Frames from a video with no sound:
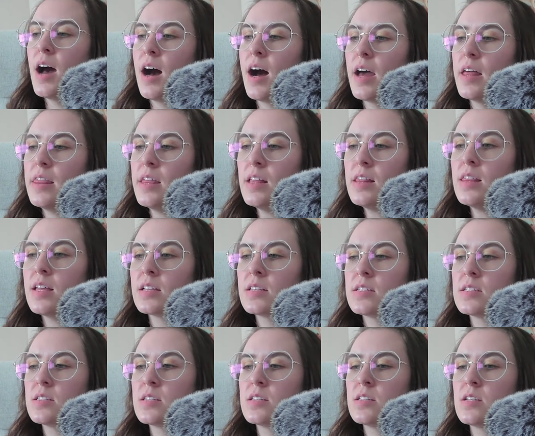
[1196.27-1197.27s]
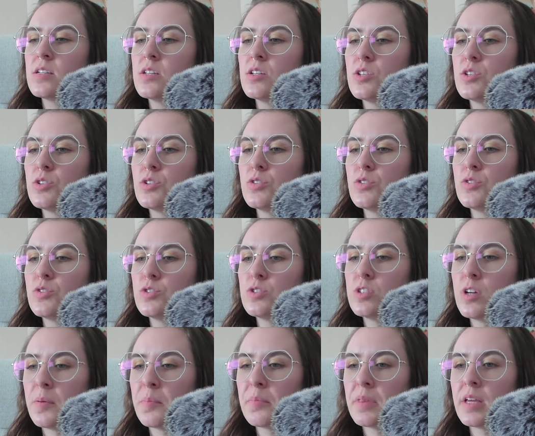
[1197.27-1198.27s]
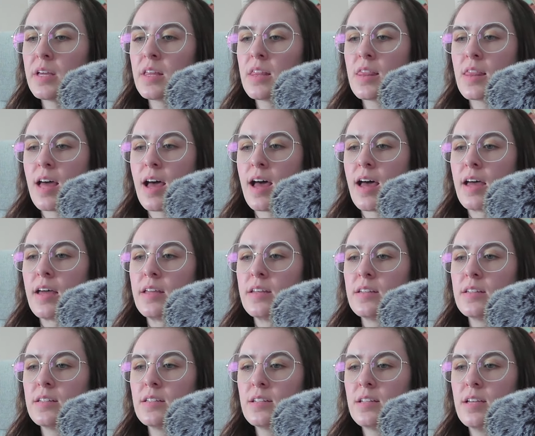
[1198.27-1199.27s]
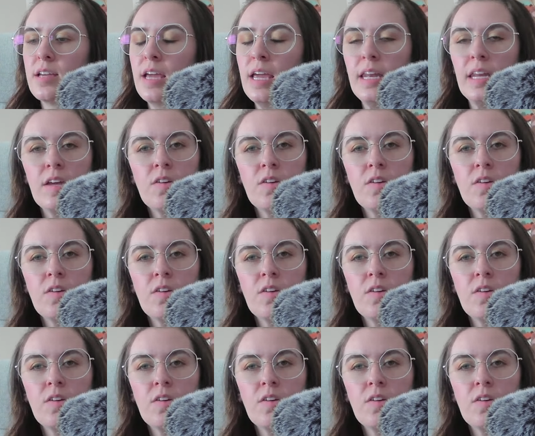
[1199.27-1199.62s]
I think that's something that any